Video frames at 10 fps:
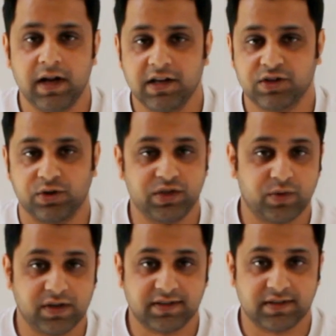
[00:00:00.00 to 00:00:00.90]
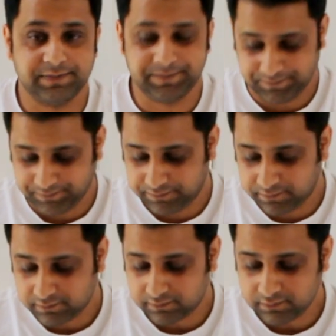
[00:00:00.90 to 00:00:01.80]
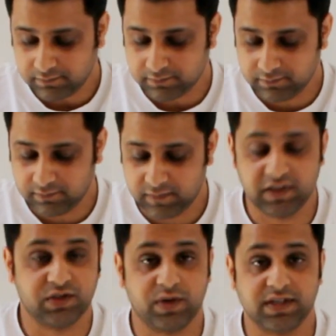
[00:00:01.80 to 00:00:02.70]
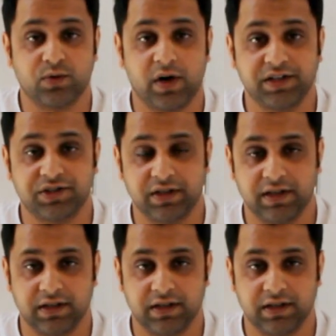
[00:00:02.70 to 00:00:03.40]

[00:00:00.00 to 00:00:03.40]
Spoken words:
So this was a quite